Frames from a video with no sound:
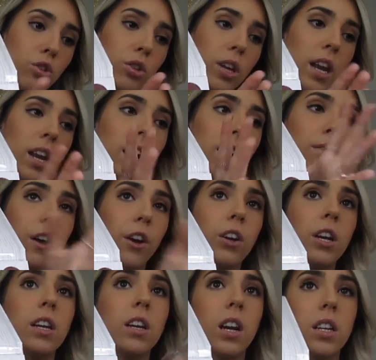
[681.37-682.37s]
You're getting a
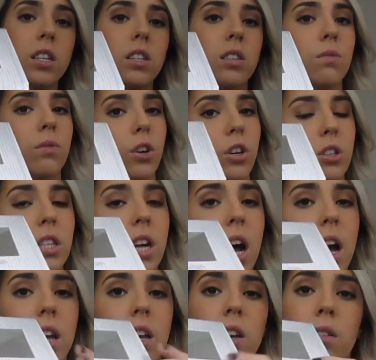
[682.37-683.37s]
very nice diverse
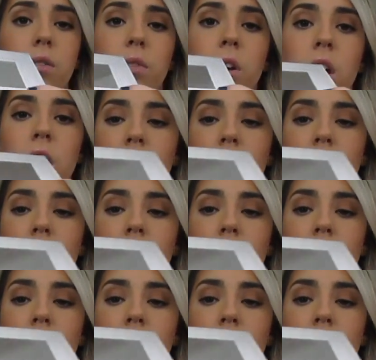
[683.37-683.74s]
kind of